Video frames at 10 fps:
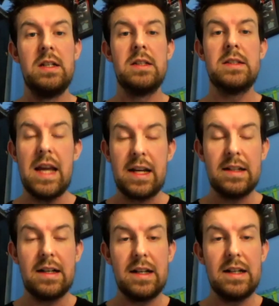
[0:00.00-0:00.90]

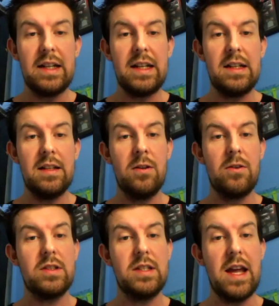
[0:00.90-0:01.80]
Secondly,
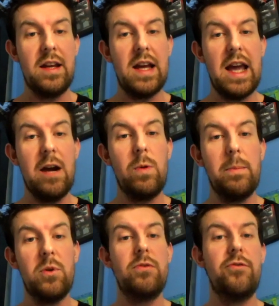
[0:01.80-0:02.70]
looks then at how we
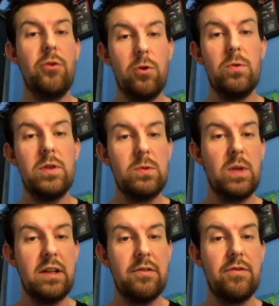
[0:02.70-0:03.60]
move forward
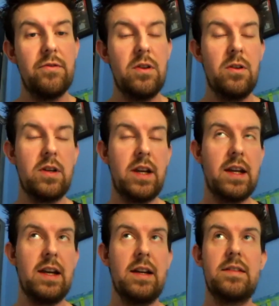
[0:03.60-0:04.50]
with
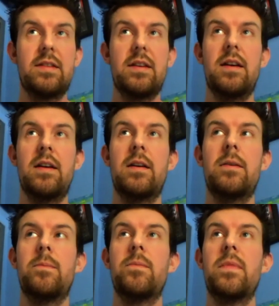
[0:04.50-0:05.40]
looking at
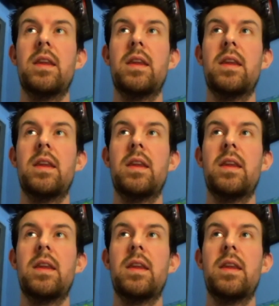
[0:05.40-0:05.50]
an